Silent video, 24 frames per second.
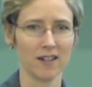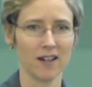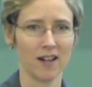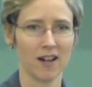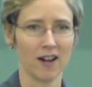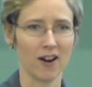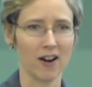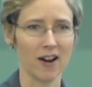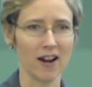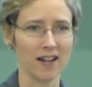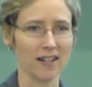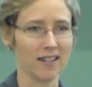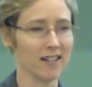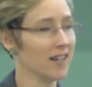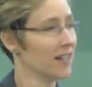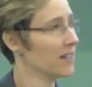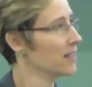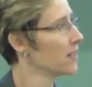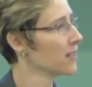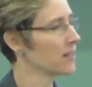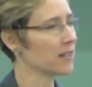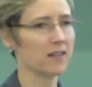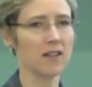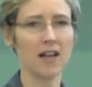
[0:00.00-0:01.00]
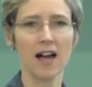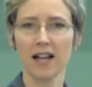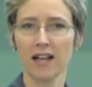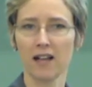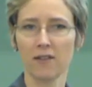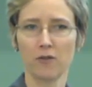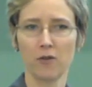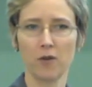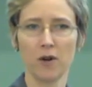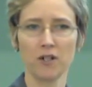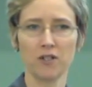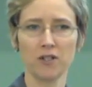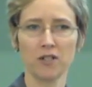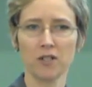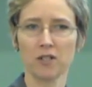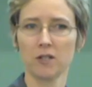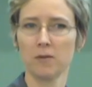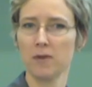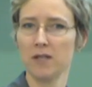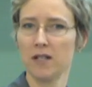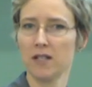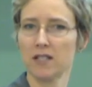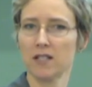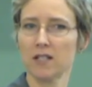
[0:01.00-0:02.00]
All right. Does the lack of questions
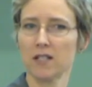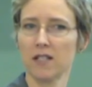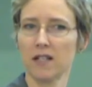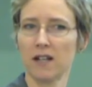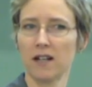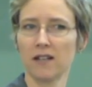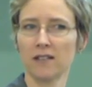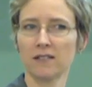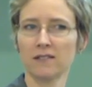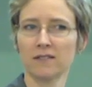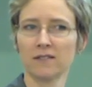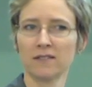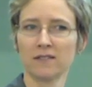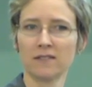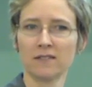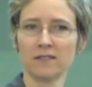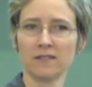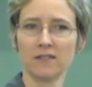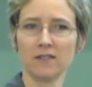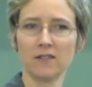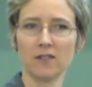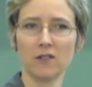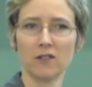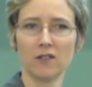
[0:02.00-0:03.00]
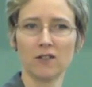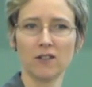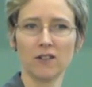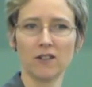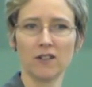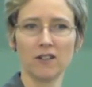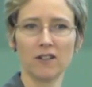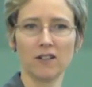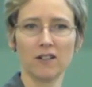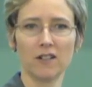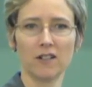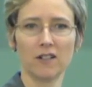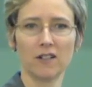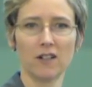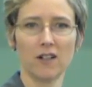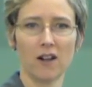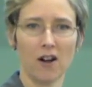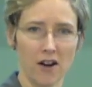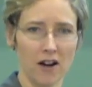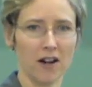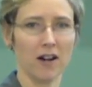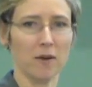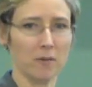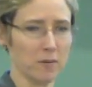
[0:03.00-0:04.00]
mean it's clear? All
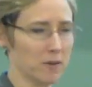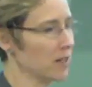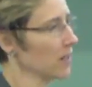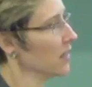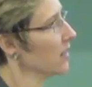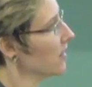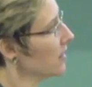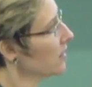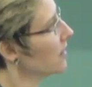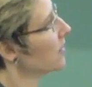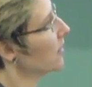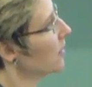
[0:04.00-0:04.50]
right, I'm seeing